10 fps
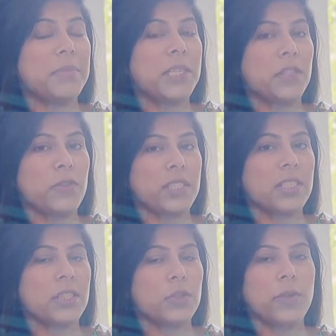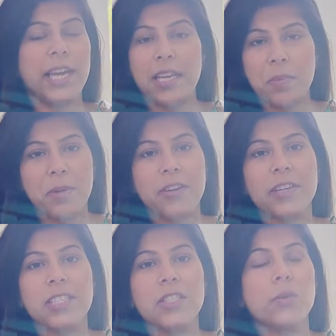be interested. So any
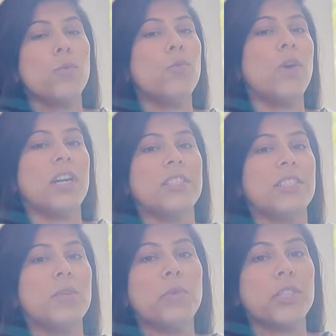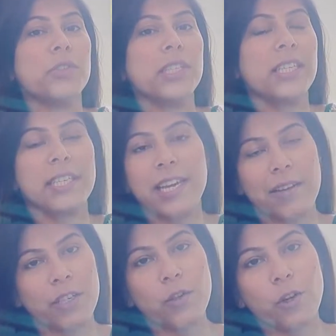parents who are still wondering that they
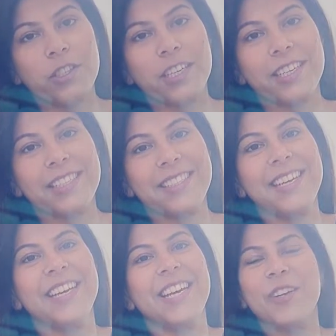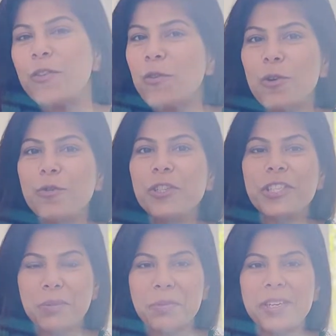haven't got their kids enrolled for
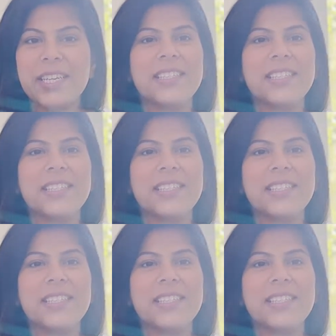summer breaks,